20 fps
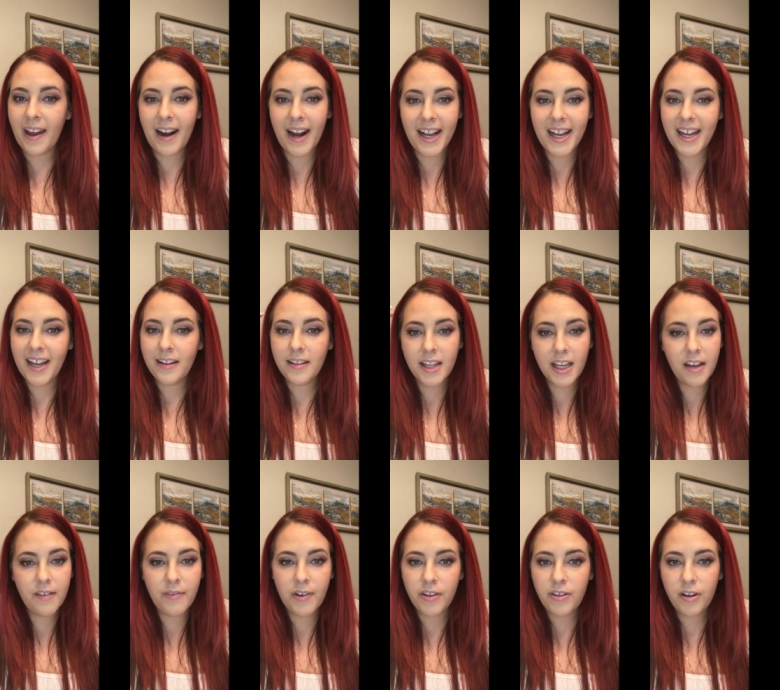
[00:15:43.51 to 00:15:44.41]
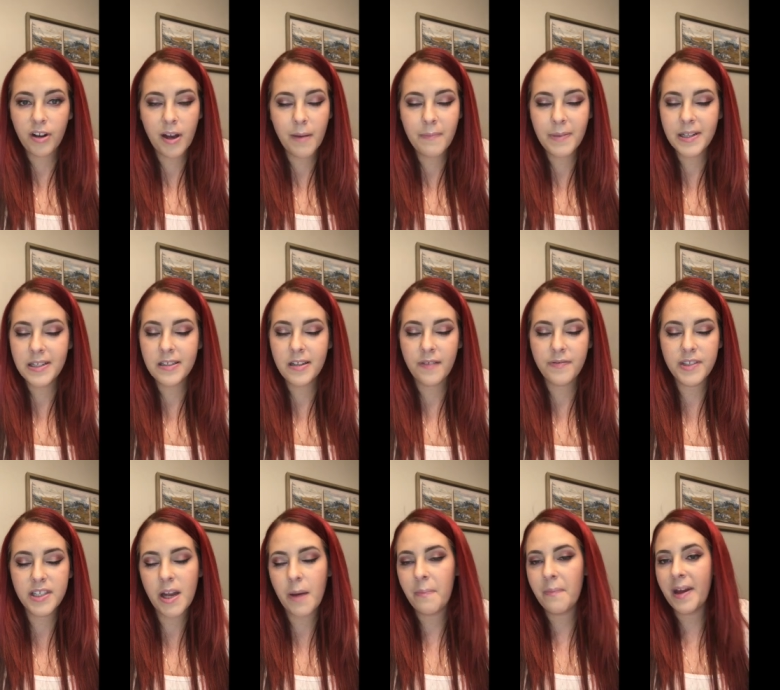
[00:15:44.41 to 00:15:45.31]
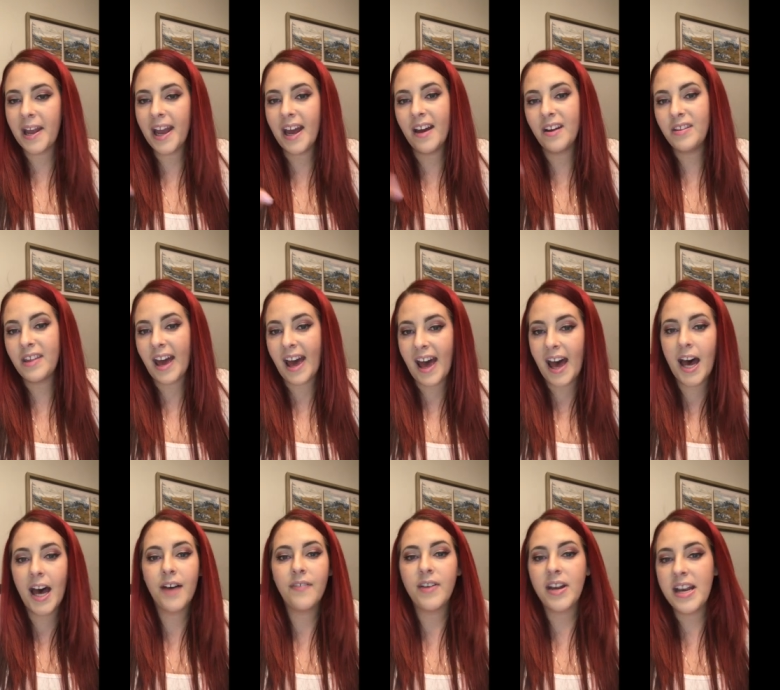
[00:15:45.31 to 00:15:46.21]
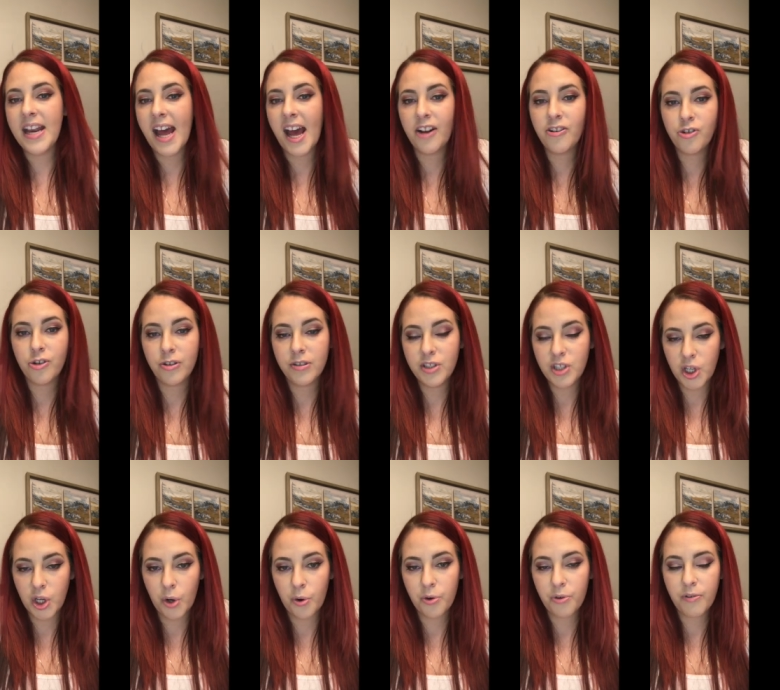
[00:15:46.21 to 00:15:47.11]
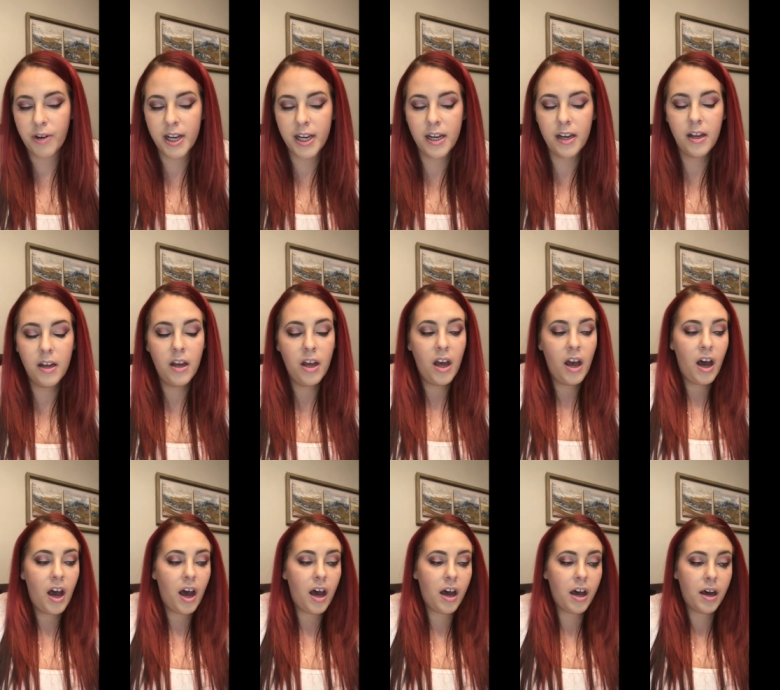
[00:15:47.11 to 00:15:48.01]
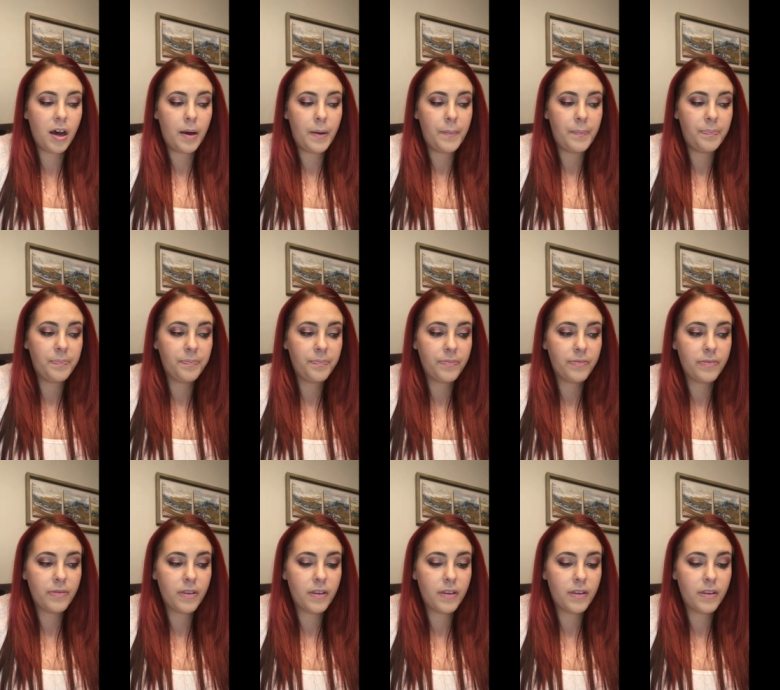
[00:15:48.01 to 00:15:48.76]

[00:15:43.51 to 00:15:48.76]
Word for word: And I can't think of other companies off the top of my head that have a natural deodorant. Um,